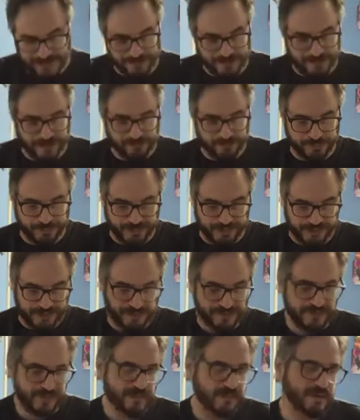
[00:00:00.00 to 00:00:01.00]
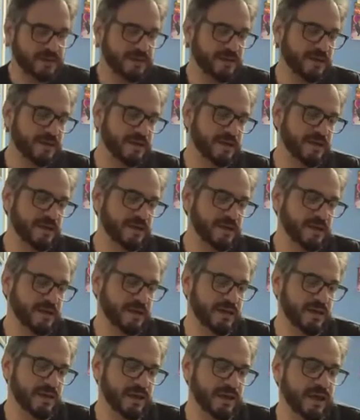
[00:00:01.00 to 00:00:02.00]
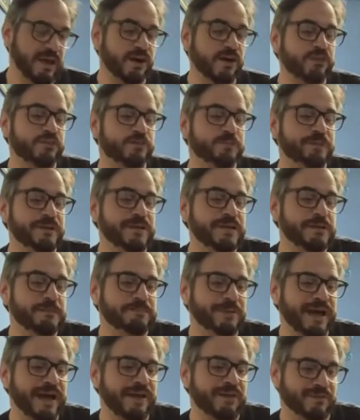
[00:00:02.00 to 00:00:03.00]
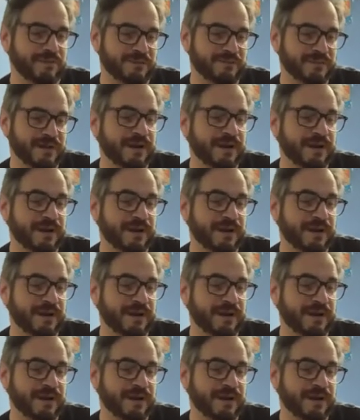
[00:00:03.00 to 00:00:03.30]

what else we got? Air Sea Battle.